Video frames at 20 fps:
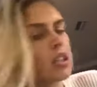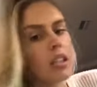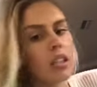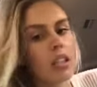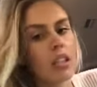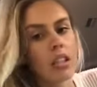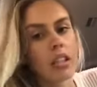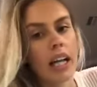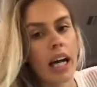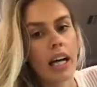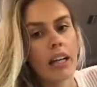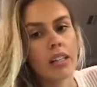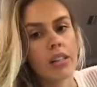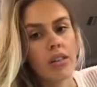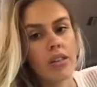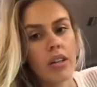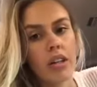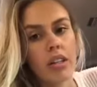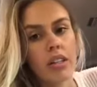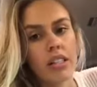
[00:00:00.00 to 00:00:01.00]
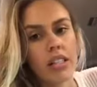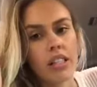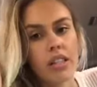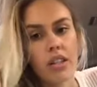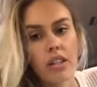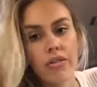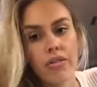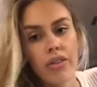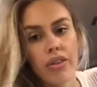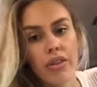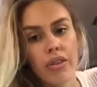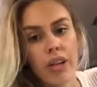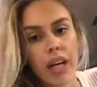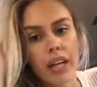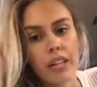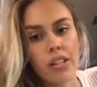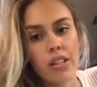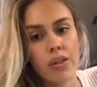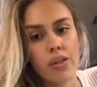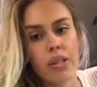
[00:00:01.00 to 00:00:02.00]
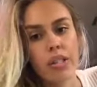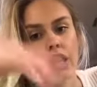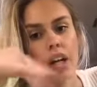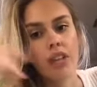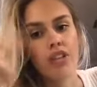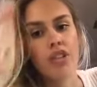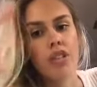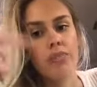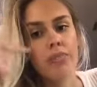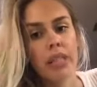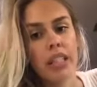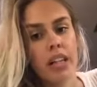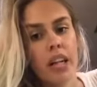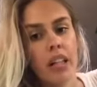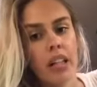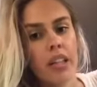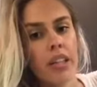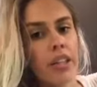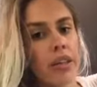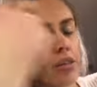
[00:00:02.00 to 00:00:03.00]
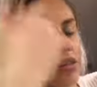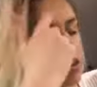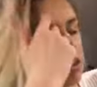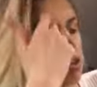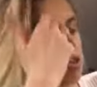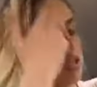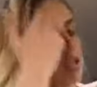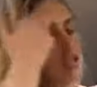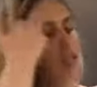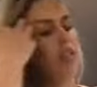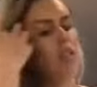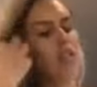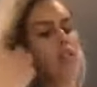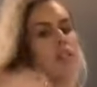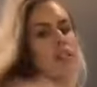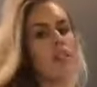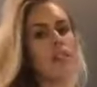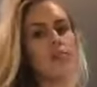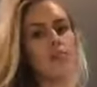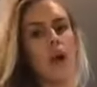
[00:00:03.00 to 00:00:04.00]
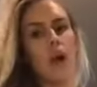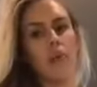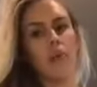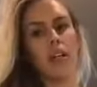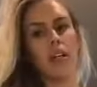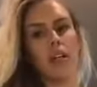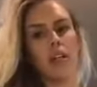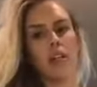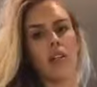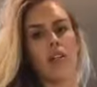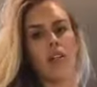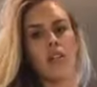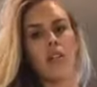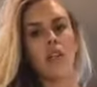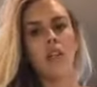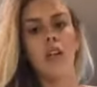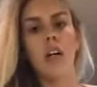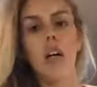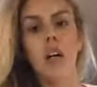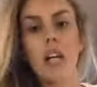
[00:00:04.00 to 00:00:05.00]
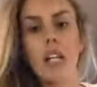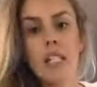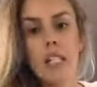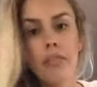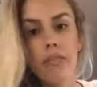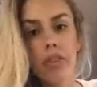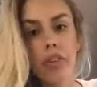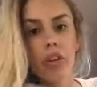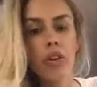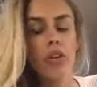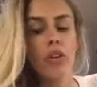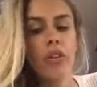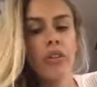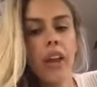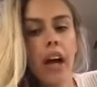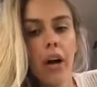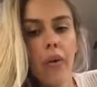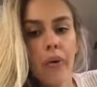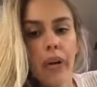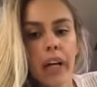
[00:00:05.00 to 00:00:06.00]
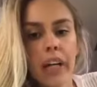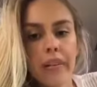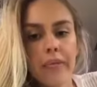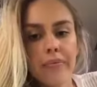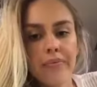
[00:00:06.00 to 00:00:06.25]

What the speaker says: Yeah, so then it's easier for you guys, so it's not just me telling you. It's probably a little difficult that way.